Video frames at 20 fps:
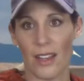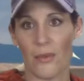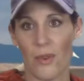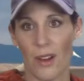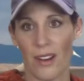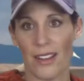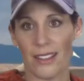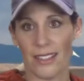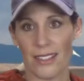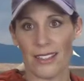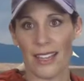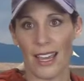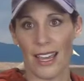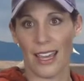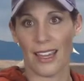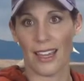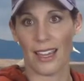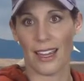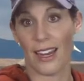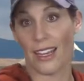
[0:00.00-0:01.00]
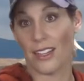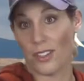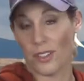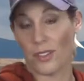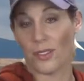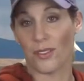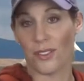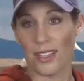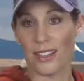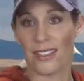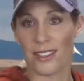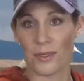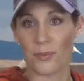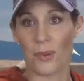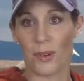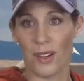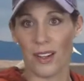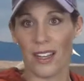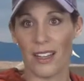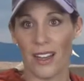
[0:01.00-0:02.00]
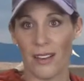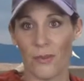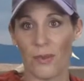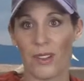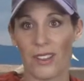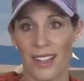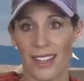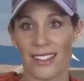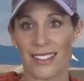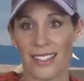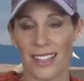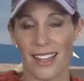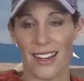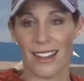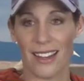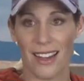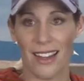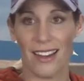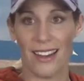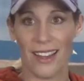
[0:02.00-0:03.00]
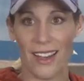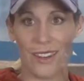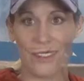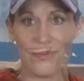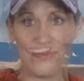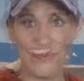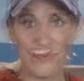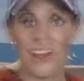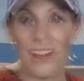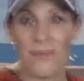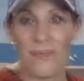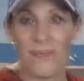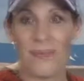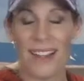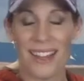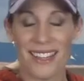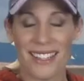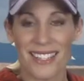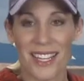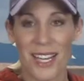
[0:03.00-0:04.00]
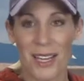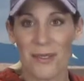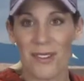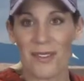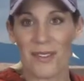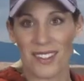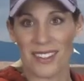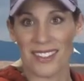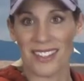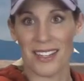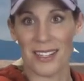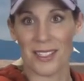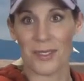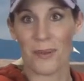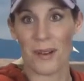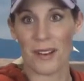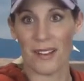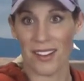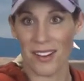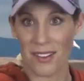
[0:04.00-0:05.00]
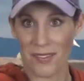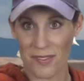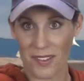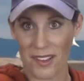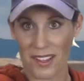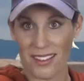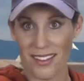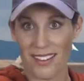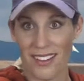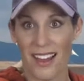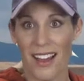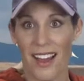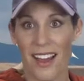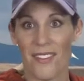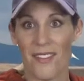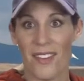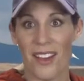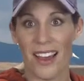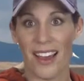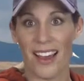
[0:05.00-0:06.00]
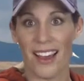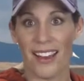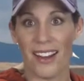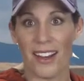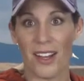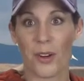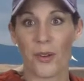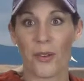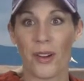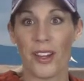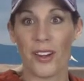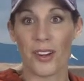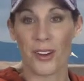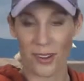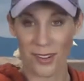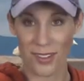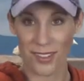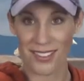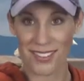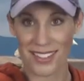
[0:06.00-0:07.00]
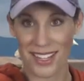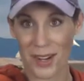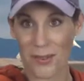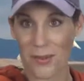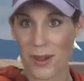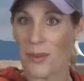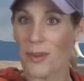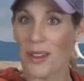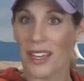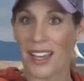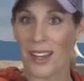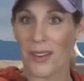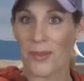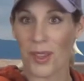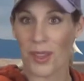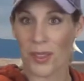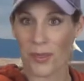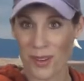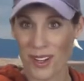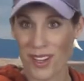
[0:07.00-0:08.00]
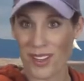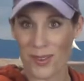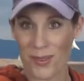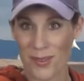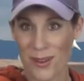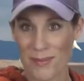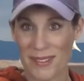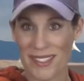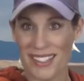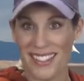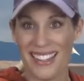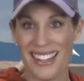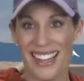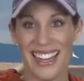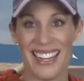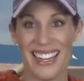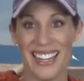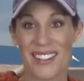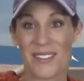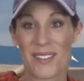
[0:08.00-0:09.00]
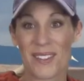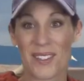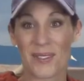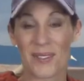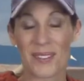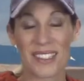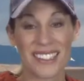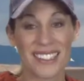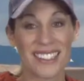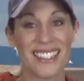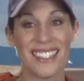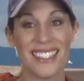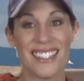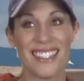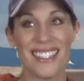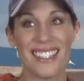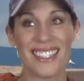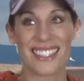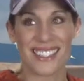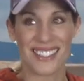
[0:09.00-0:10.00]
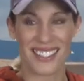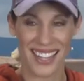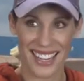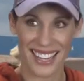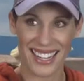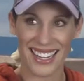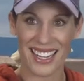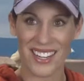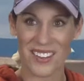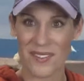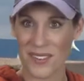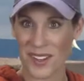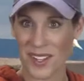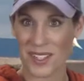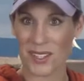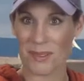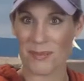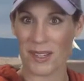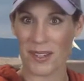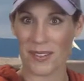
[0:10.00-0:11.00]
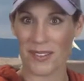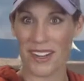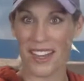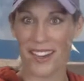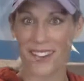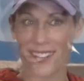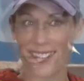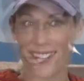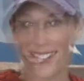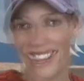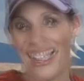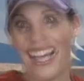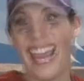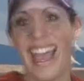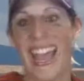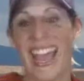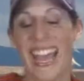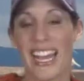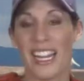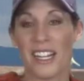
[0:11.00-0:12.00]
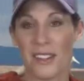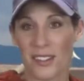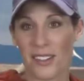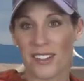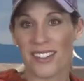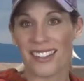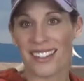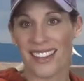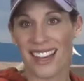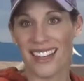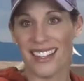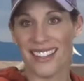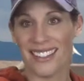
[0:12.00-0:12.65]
I wanted to take. And I do at this point. I would like to get a gun now. My time at Front Sight has been a lot of fun. I've had a great girls' getaway weekend with 3 other women, and it was really exciting and fun to be around and learn